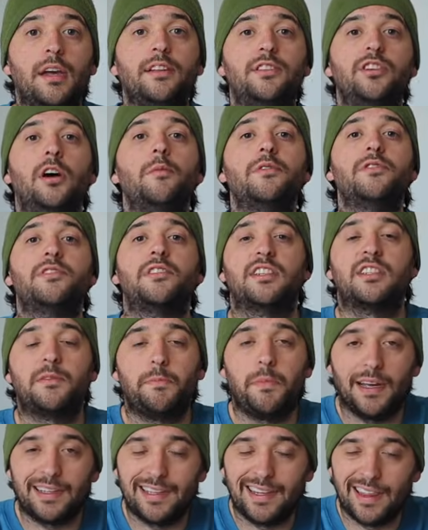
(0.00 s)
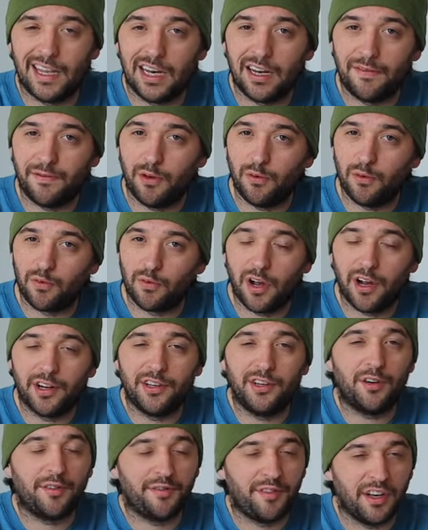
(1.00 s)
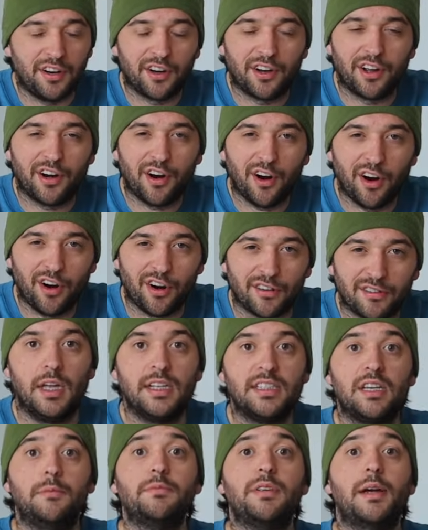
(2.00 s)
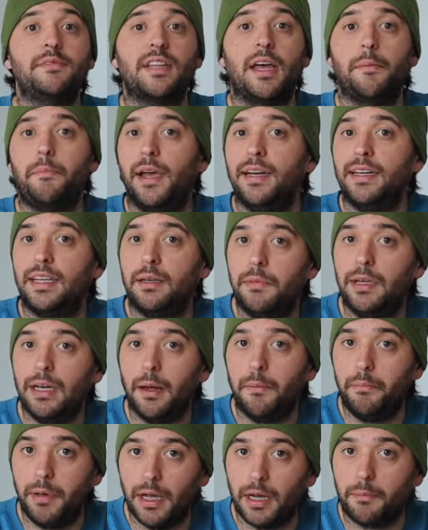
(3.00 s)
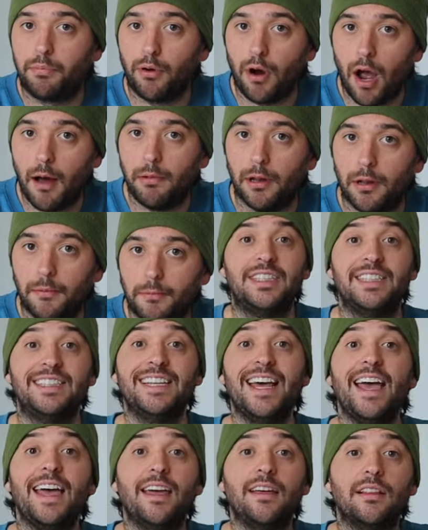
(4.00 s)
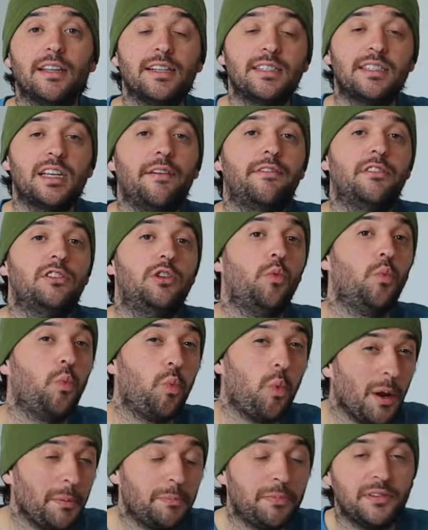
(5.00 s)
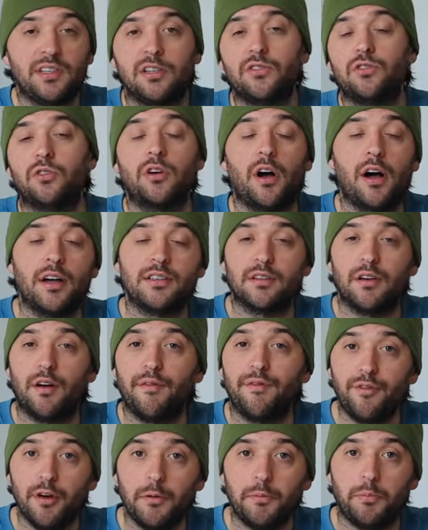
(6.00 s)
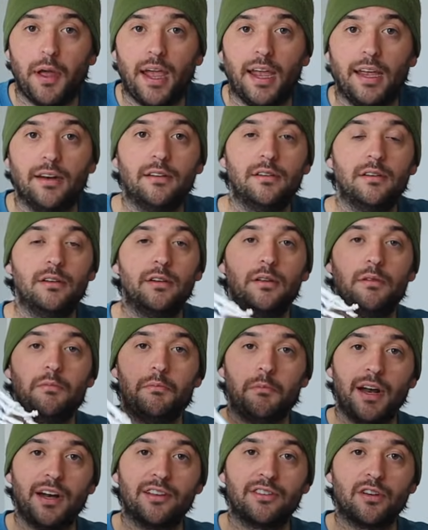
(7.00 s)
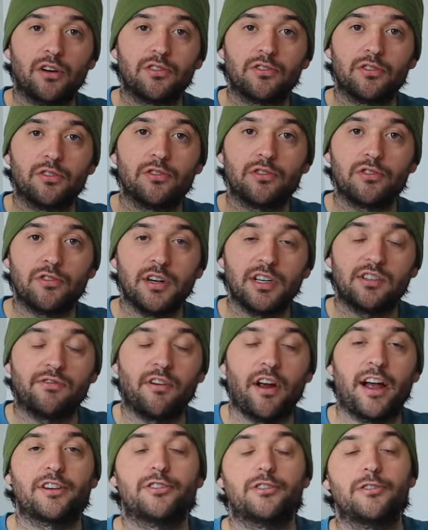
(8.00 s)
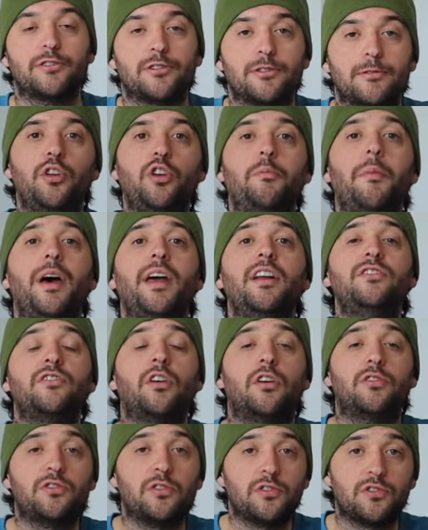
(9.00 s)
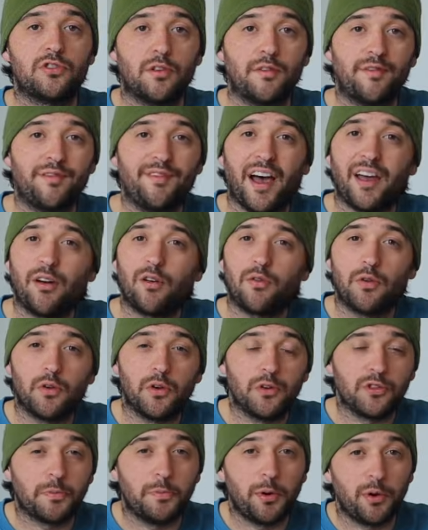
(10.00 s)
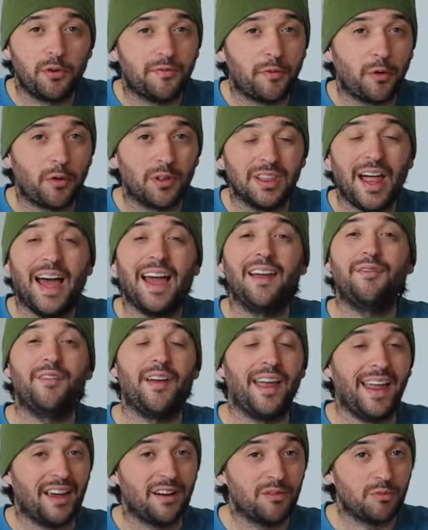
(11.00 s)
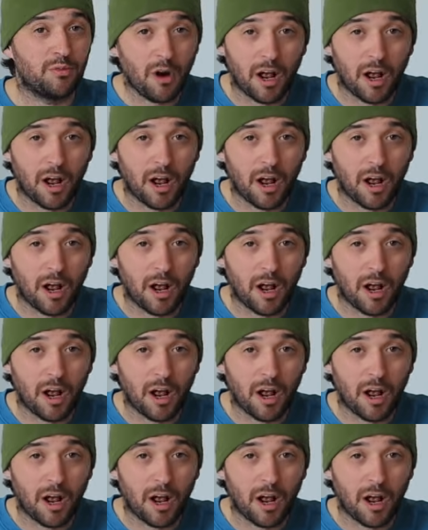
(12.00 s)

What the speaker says: It's almost expected that if you run, your feet are going to hurt. And sometimes that pain can mean a big problem. Today, let's dive into one potential cause of foot pain, metatarsal stress fractures. Your metatarsals serve vital roles both for life and